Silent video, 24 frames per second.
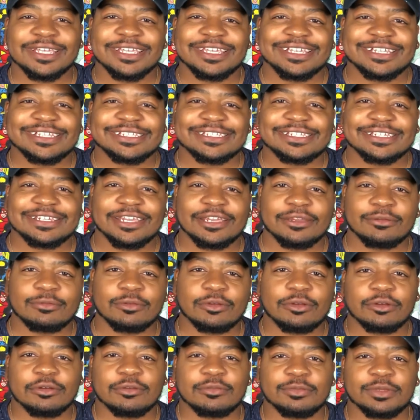And today we're
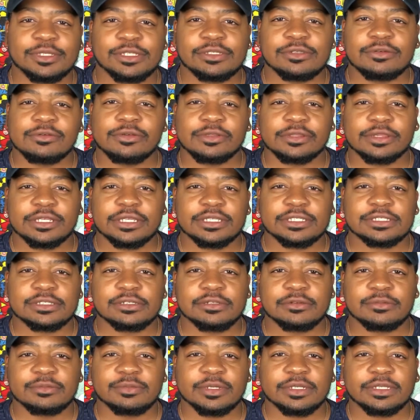going to be doing things a
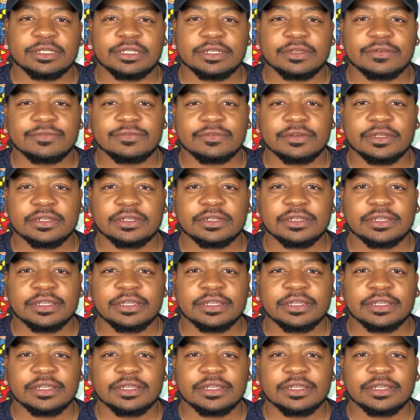little bit different.